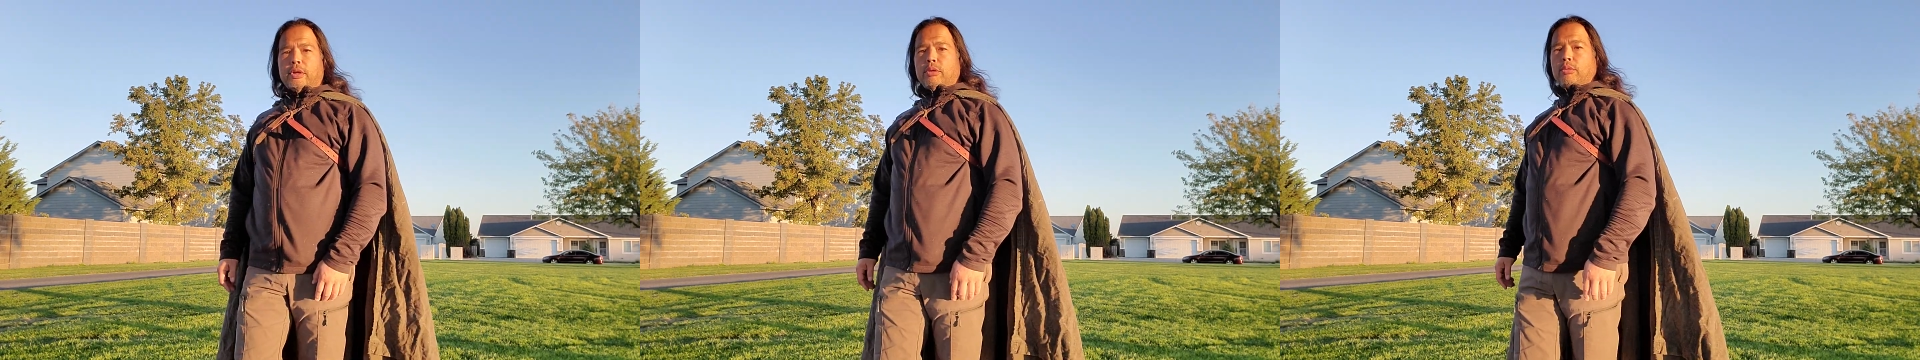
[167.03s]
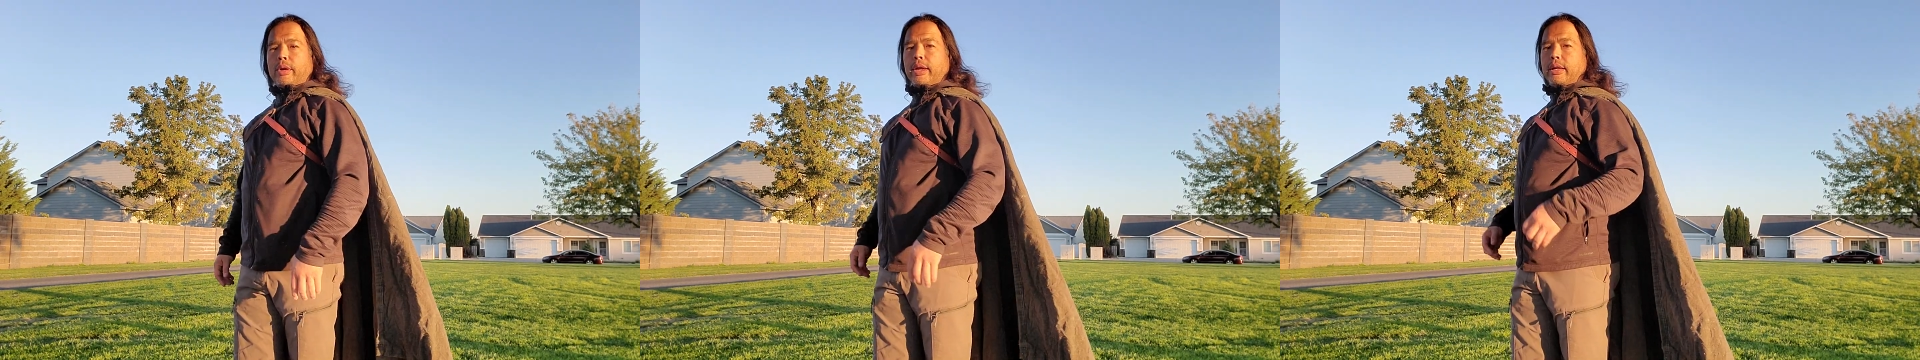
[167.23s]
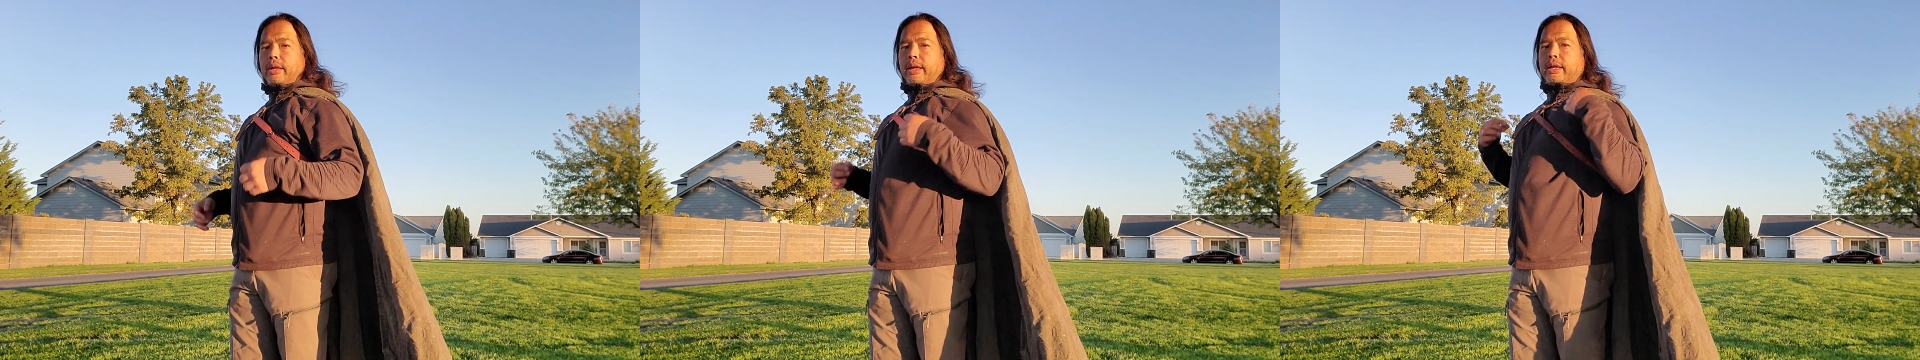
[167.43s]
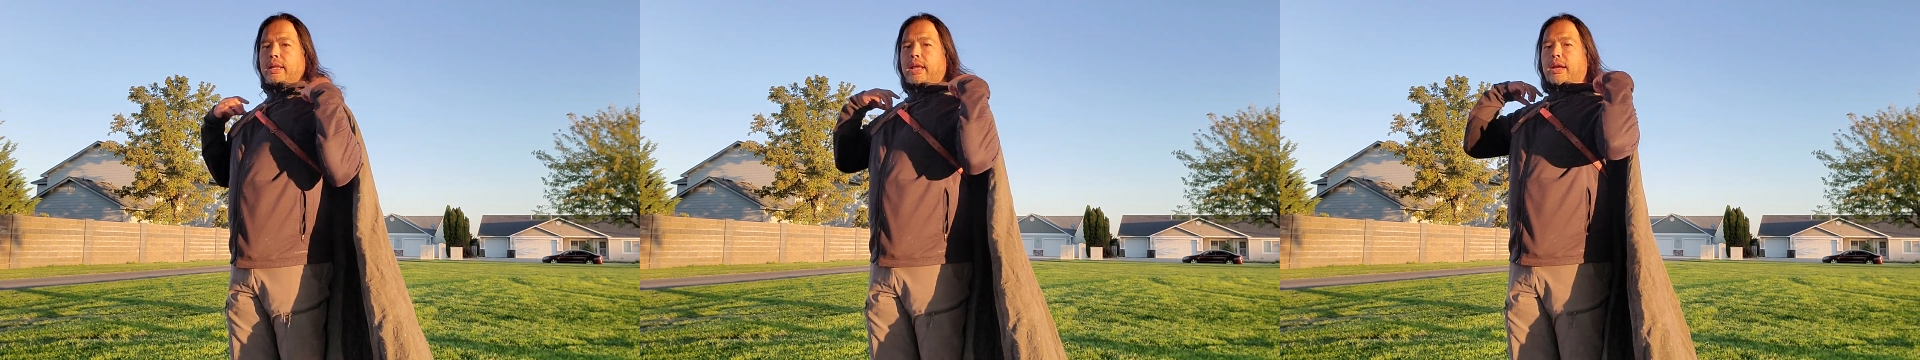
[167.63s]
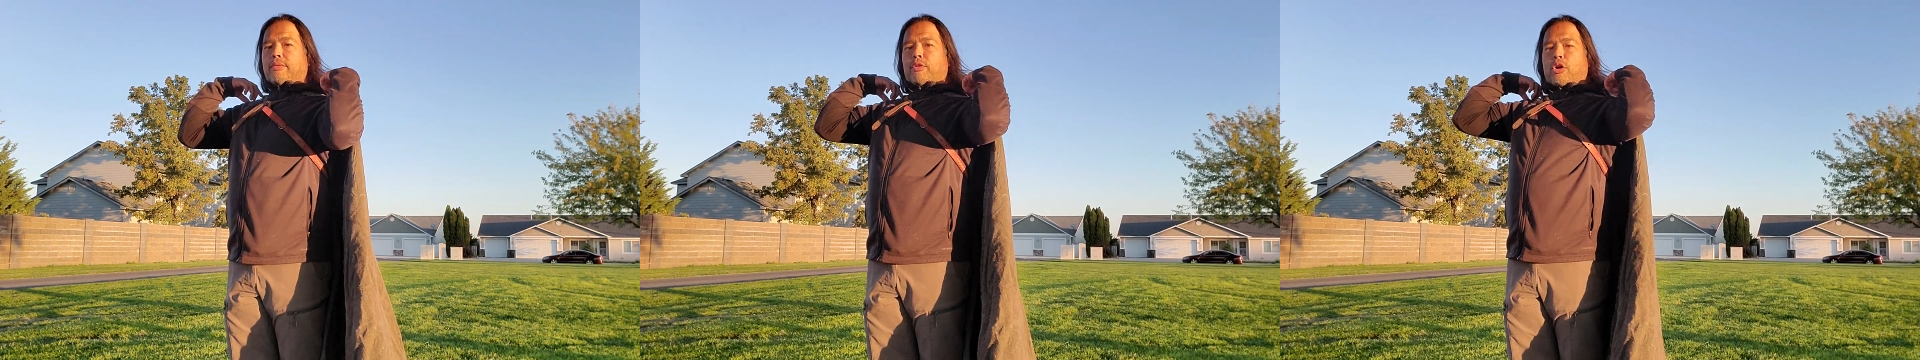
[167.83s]
right? I can
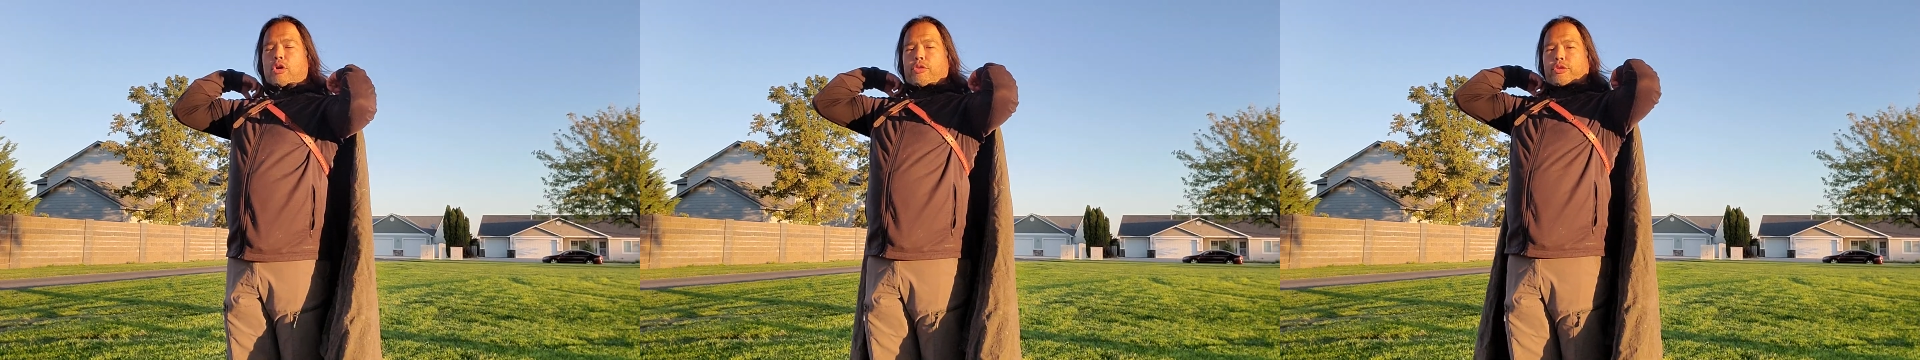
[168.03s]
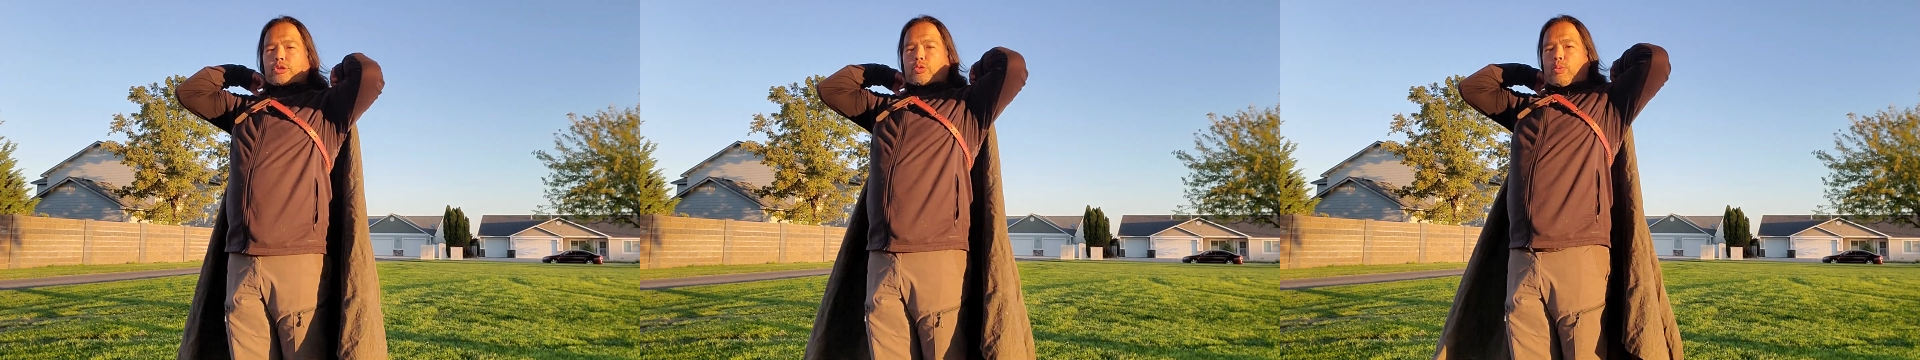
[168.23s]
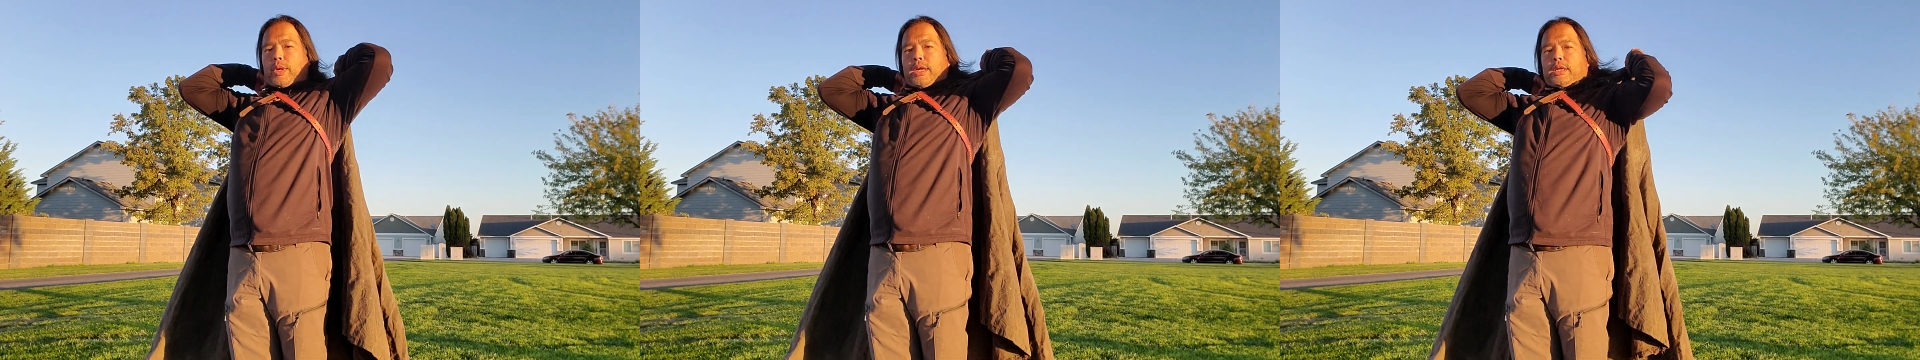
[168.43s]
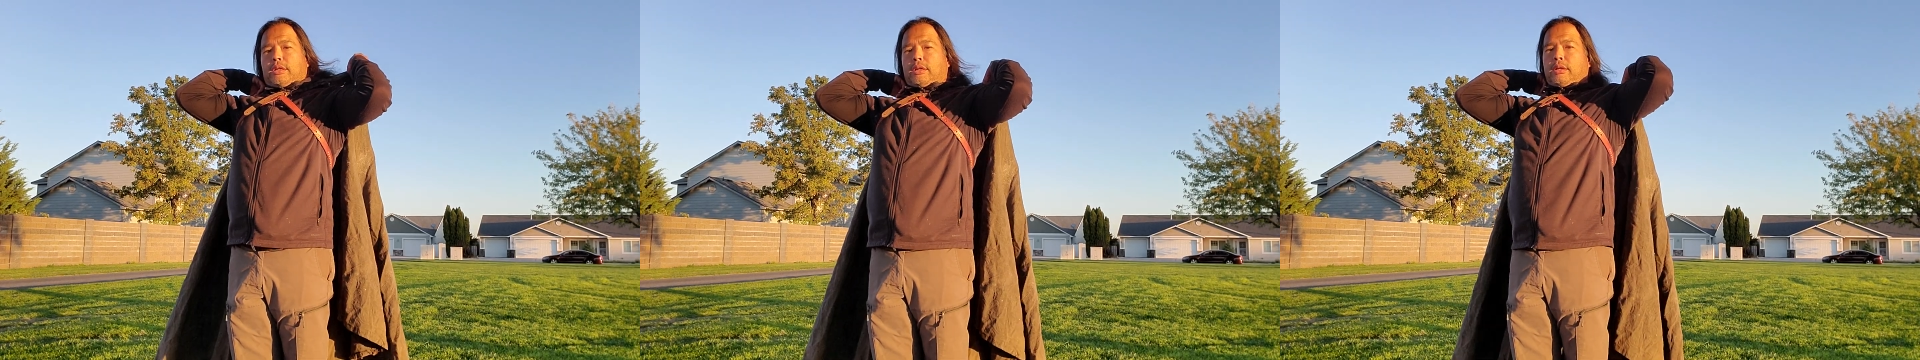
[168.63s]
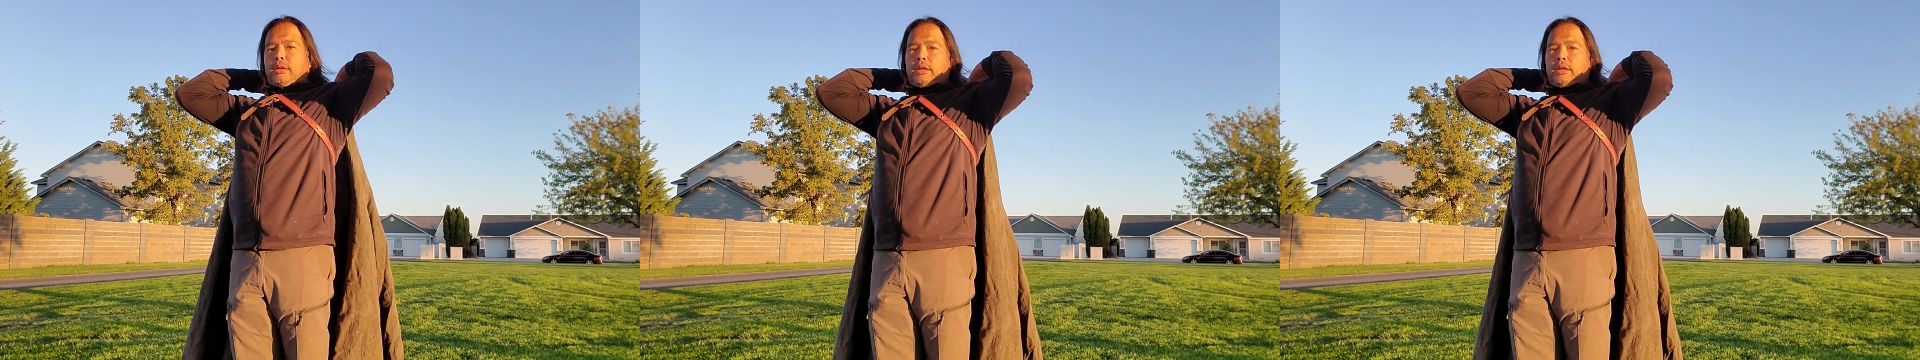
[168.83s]
have all this weight